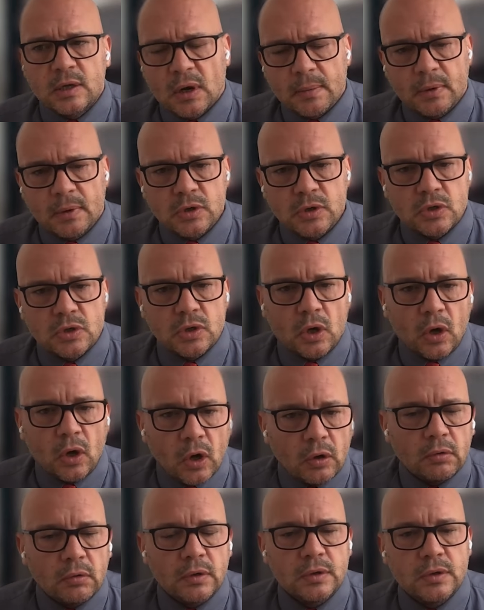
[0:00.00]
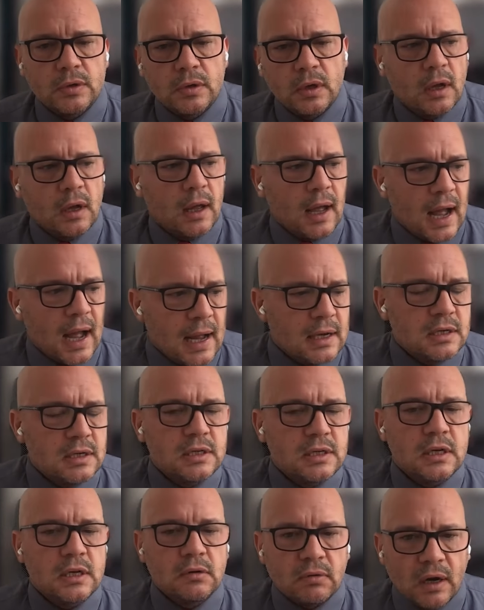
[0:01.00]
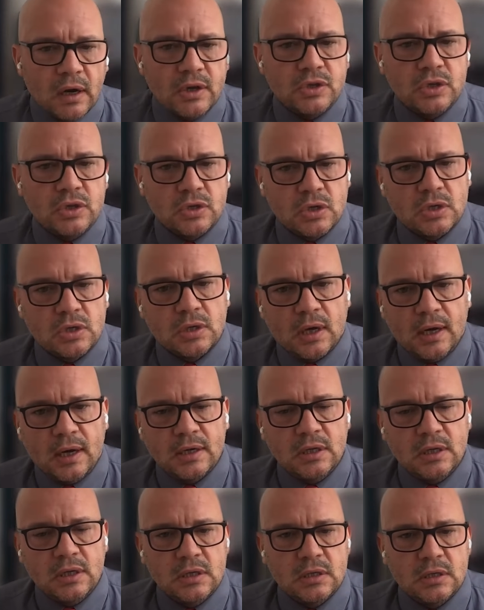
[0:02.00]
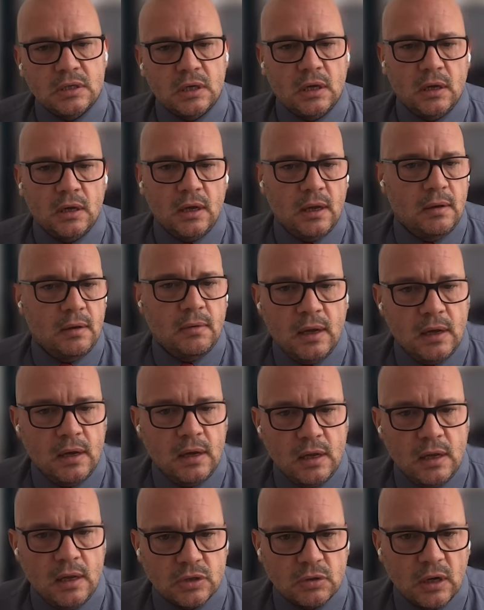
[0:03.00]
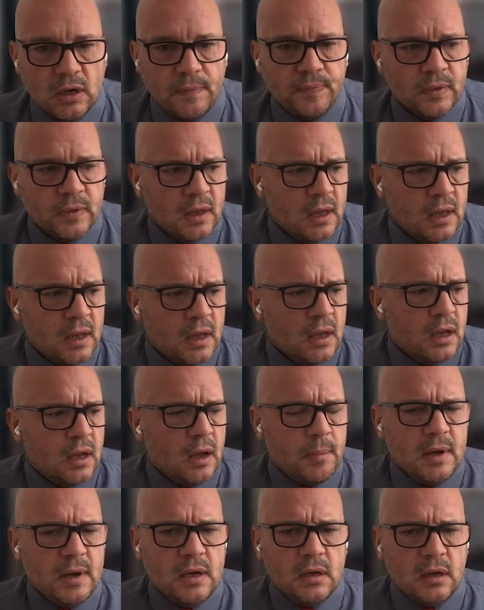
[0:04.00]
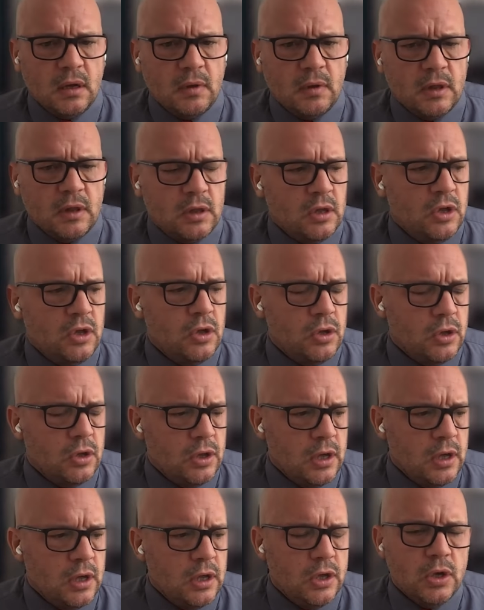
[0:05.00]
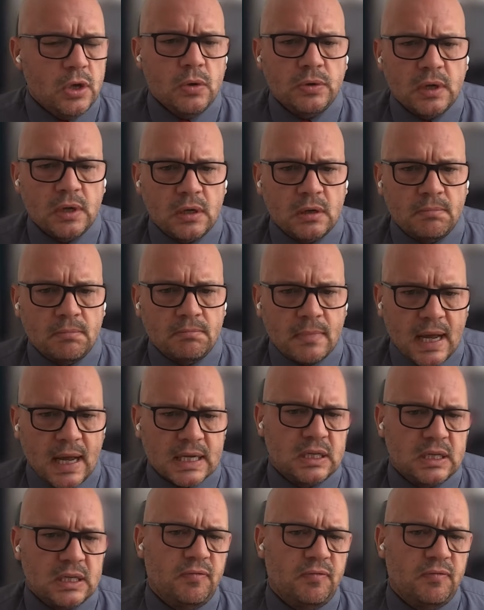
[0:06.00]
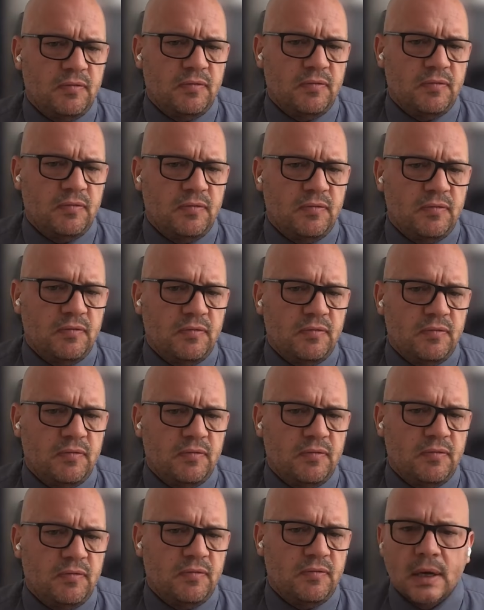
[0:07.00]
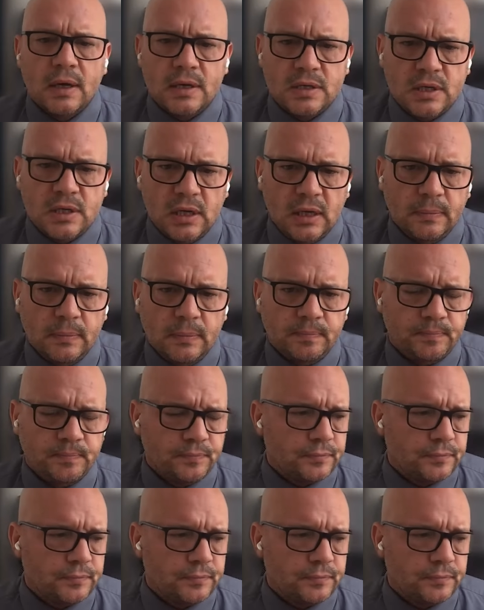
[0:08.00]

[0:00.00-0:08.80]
of the most tolerant anti-racist societies in, in history. I mean, the, the E U did a massive poll, I think, in twenty nineteen